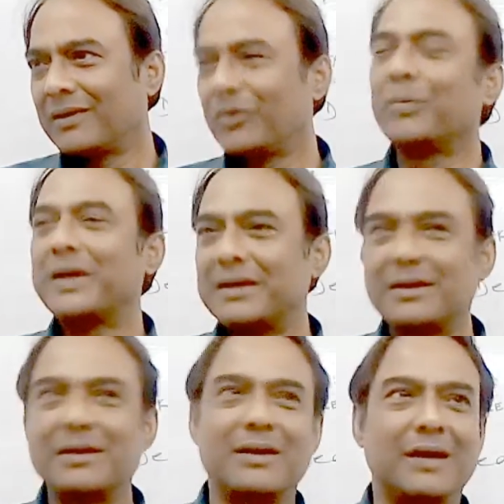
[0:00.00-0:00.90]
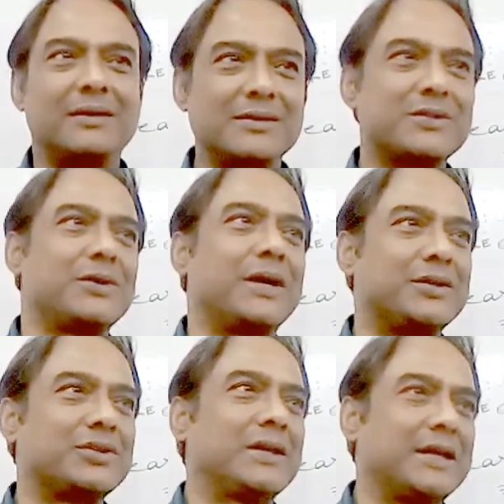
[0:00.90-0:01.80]
You may cut and
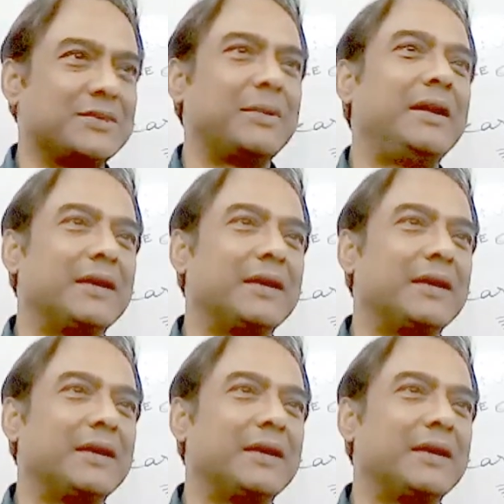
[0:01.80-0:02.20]
scratch as many